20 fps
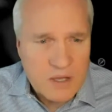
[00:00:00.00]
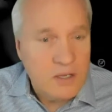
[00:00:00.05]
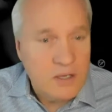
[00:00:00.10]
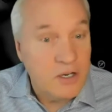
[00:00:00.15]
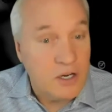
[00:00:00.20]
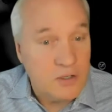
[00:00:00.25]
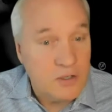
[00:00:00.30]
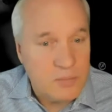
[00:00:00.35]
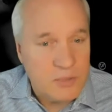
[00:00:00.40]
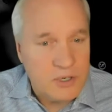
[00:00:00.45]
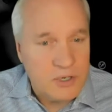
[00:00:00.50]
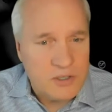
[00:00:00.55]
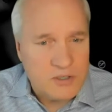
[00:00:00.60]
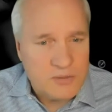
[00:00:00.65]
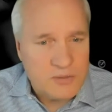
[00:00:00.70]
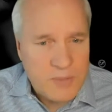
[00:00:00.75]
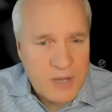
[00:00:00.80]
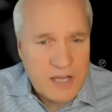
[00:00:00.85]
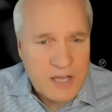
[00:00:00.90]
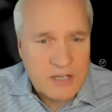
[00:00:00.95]
Dr. Bear
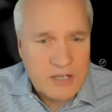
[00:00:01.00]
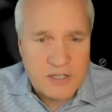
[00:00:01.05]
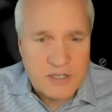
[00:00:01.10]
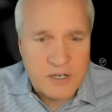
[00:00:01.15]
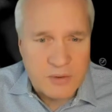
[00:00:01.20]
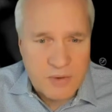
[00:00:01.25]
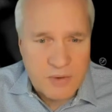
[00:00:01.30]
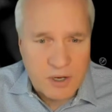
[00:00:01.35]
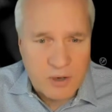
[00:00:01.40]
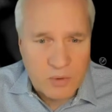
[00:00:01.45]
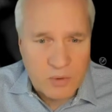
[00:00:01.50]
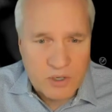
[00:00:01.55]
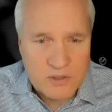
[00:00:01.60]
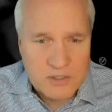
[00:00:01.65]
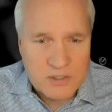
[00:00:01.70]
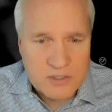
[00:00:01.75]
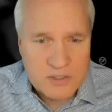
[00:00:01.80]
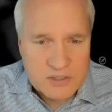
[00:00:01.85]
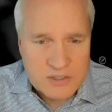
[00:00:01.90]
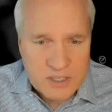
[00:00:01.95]
is passionate about
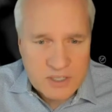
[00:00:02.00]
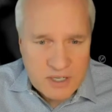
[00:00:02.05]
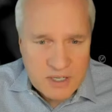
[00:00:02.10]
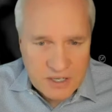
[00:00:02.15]
wellness